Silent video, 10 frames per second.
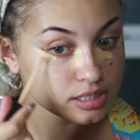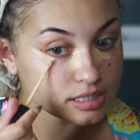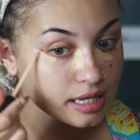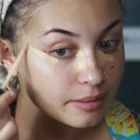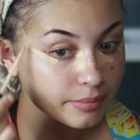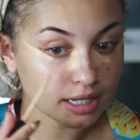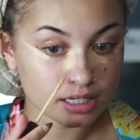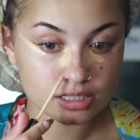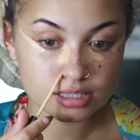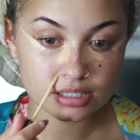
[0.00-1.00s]
Sand
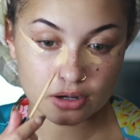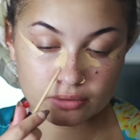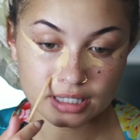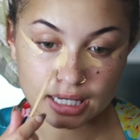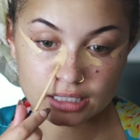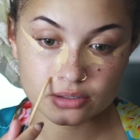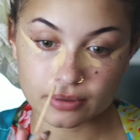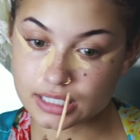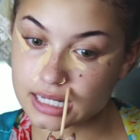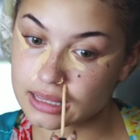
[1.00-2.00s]
Beige. So the next
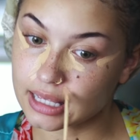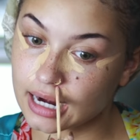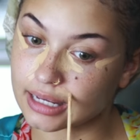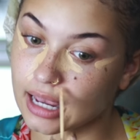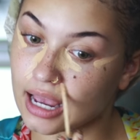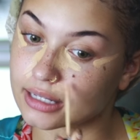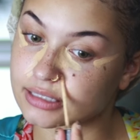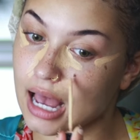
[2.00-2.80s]
question that I got is